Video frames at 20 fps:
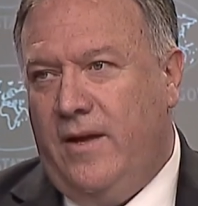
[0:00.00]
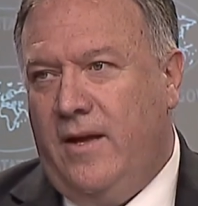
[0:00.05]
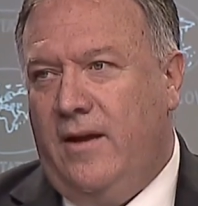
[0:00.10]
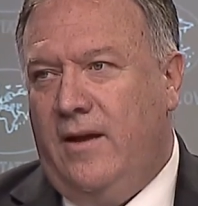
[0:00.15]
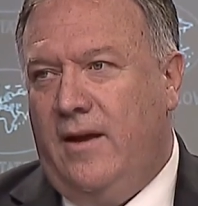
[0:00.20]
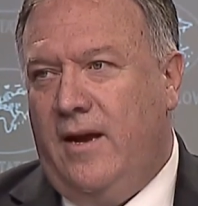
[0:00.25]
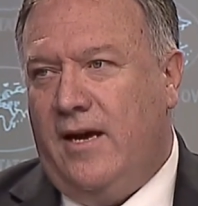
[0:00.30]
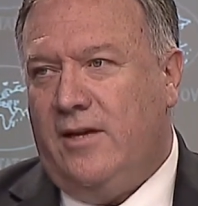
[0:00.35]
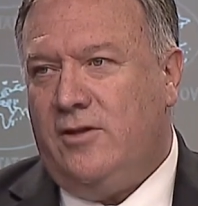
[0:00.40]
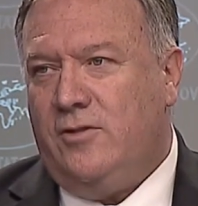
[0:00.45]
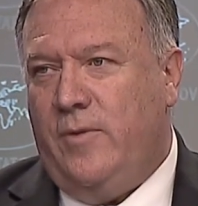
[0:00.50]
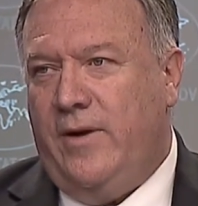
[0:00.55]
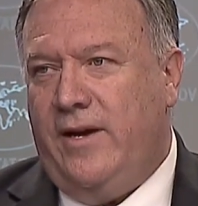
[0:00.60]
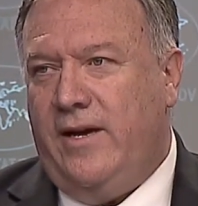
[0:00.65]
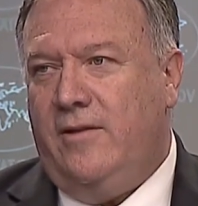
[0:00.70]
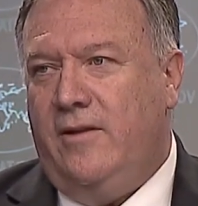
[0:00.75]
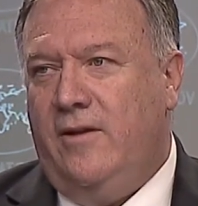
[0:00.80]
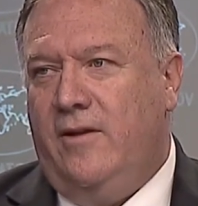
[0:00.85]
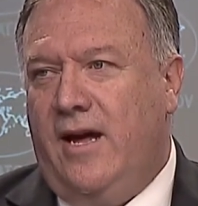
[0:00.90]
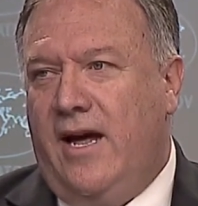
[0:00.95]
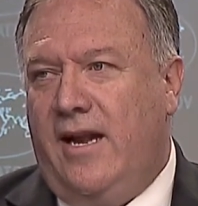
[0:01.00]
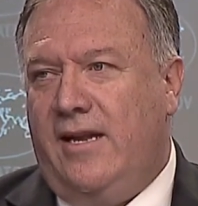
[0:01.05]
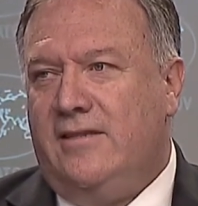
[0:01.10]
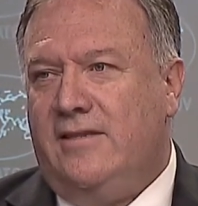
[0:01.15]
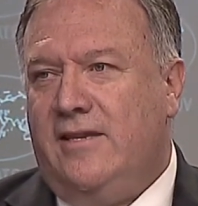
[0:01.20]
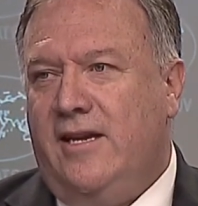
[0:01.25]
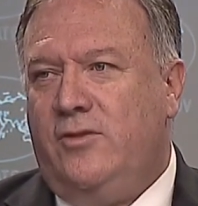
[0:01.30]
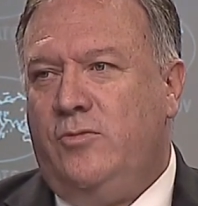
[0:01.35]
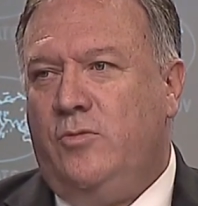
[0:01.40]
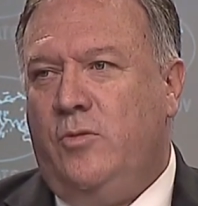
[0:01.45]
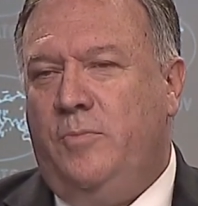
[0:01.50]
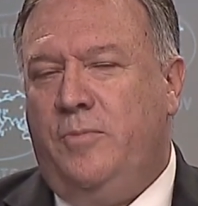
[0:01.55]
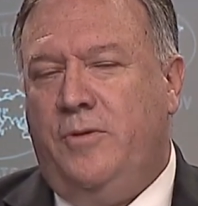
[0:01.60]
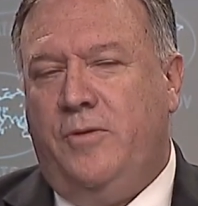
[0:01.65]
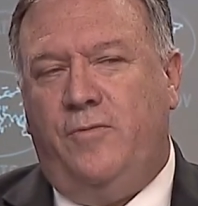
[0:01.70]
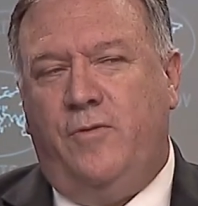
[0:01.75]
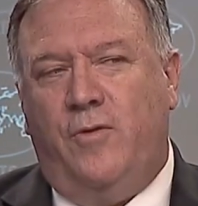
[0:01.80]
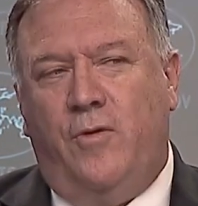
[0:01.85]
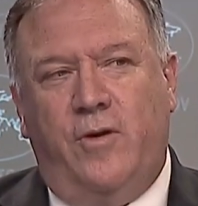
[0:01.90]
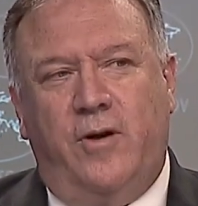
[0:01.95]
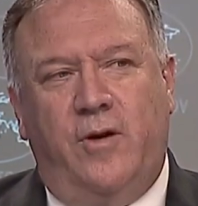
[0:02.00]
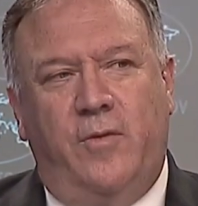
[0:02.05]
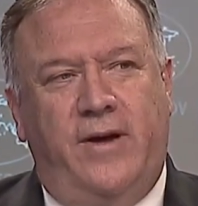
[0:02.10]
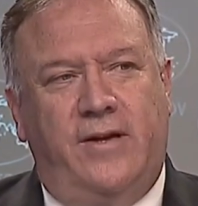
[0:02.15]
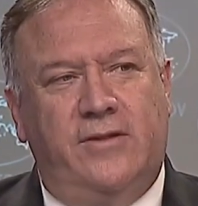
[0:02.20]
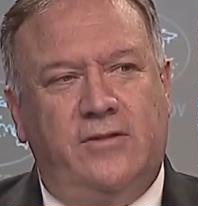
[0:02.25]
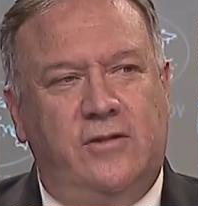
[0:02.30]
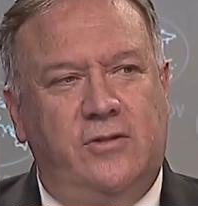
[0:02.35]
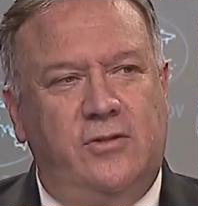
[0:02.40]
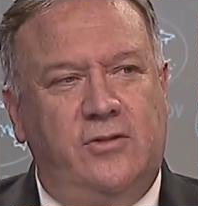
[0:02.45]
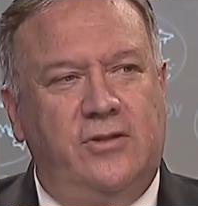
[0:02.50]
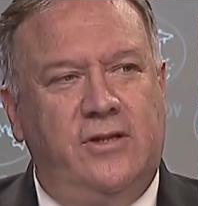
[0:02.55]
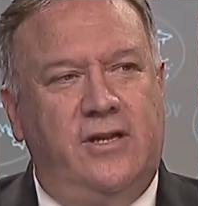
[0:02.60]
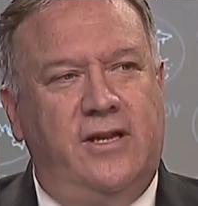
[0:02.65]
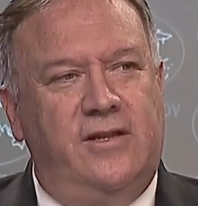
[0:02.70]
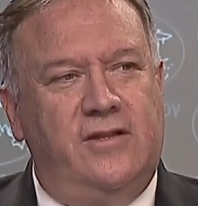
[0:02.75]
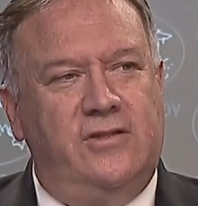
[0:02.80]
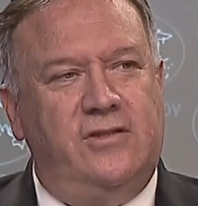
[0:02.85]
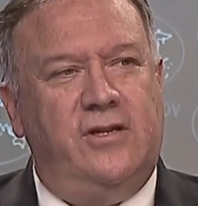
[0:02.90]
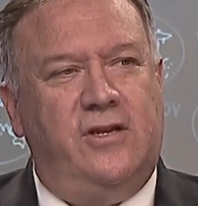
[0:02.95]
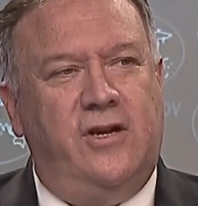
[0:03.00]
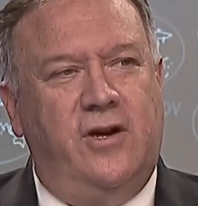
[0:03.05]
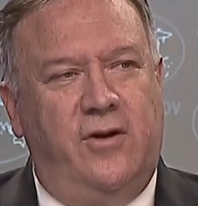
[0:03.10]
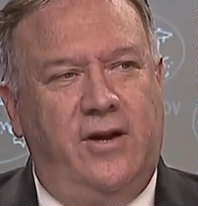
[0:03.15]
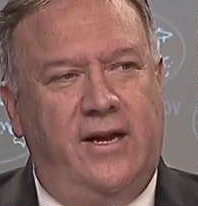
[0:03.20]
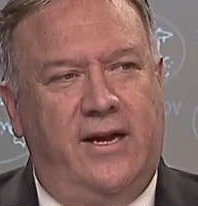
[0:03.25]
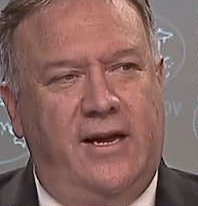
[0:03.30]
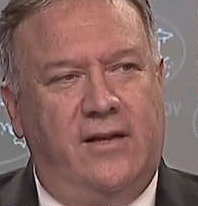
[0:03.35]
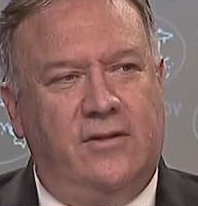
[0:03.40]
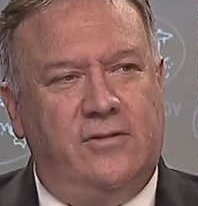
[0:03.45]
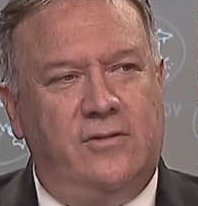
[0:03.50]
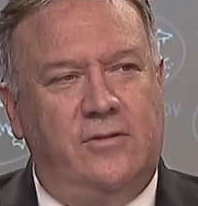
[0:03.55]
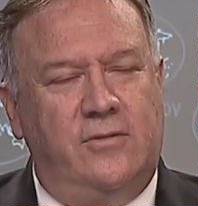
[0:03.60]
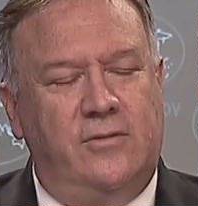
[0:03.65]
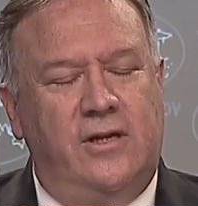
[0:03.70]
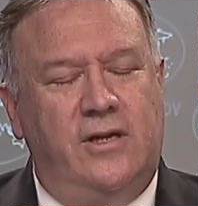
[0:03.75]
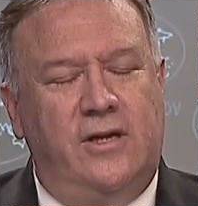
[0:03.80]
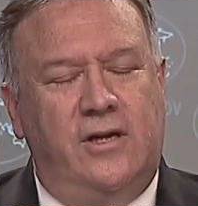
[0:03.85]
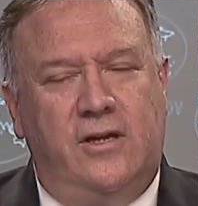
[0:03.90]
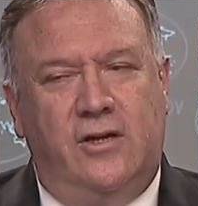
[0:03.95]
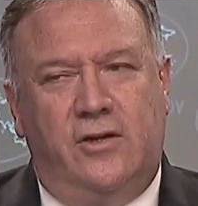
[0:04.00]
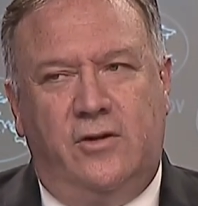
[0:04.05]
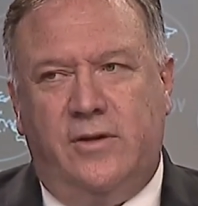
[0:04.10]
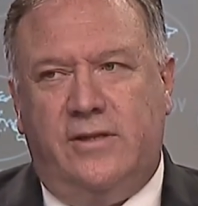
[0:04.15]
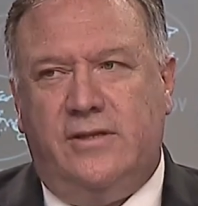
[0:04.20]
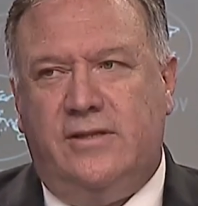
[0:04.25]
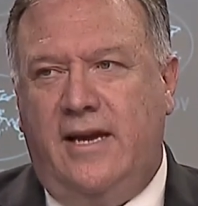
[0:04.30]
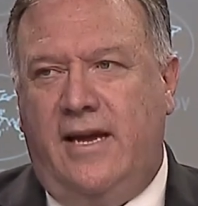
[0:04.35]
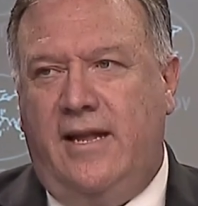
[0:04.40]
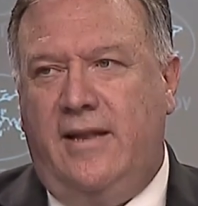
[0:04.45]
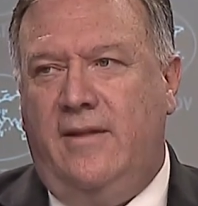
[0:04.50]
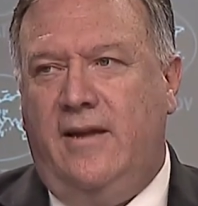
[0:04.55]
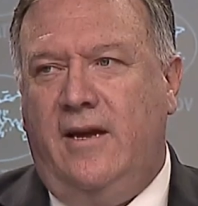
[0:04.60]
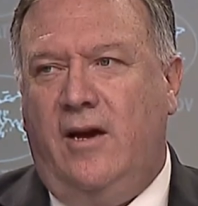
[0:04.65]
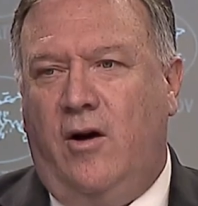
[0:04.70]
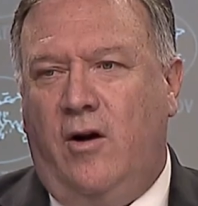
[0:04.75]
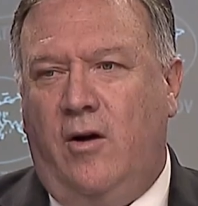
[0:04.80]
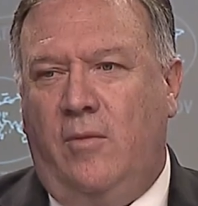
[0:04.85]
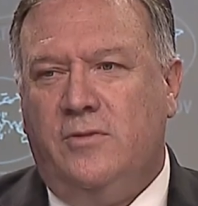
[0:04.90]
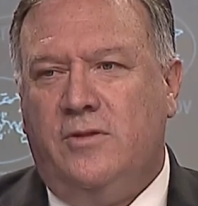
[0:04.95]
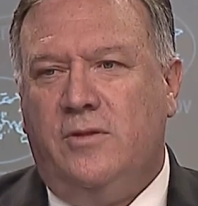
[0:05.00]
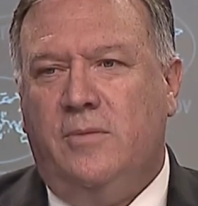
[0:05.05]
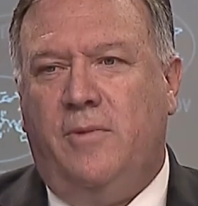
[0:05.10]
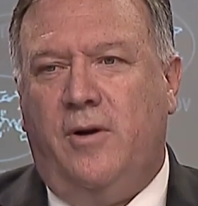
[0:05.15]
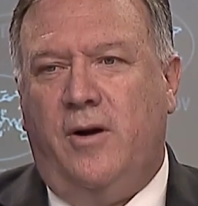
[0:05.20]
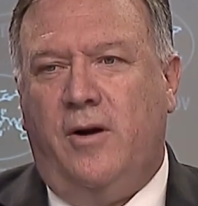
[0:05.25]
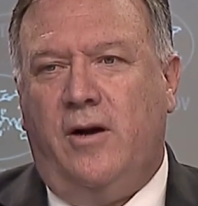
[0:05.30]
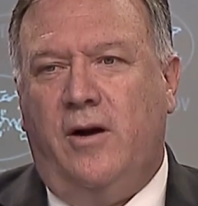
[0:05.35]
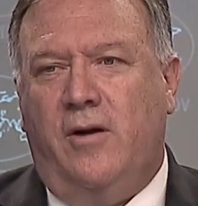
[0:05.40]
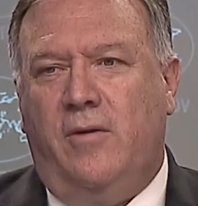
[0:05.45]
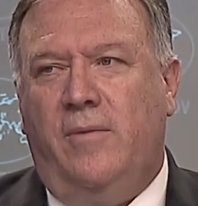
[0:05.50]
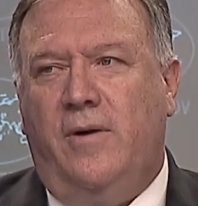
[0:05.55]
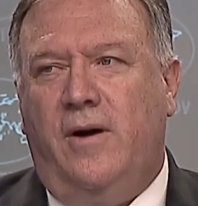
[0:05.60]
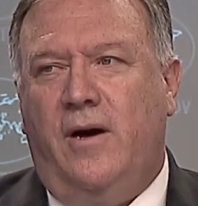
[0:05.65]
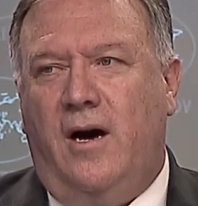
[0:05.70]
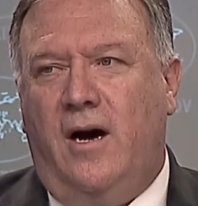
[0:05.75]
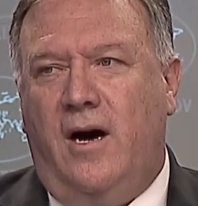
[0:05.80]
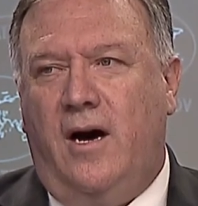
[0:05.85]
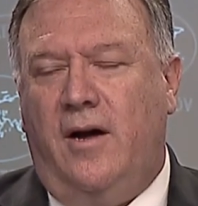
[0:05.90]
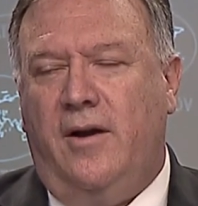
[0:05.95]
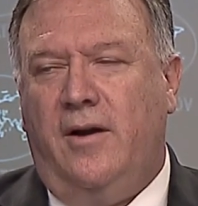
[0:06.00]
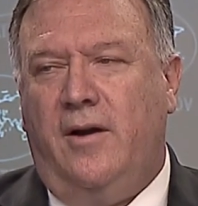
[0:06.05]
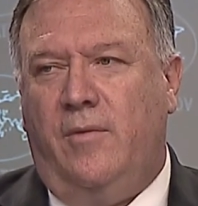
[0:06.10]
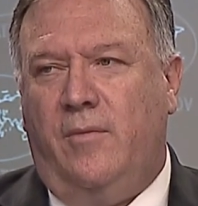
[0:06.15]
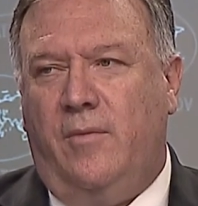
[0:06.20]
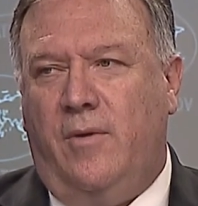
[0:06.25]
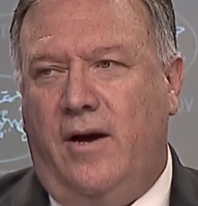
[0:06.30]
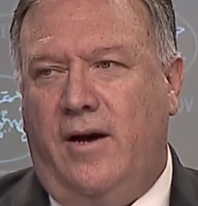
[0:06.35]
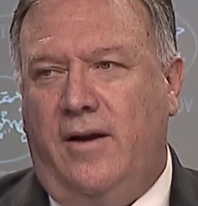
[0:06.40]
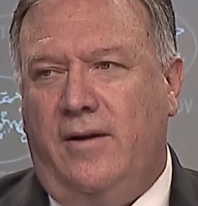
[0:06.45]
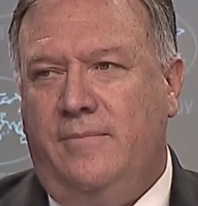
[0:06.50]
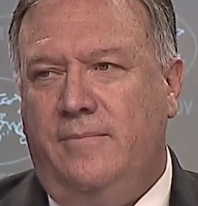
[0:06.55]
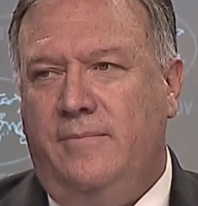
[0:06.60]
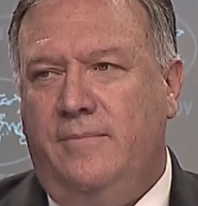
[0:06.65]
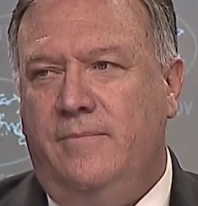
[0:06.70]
next week, the United States will put forward a resolution in the Security Council to extend the arms embargo on Iran.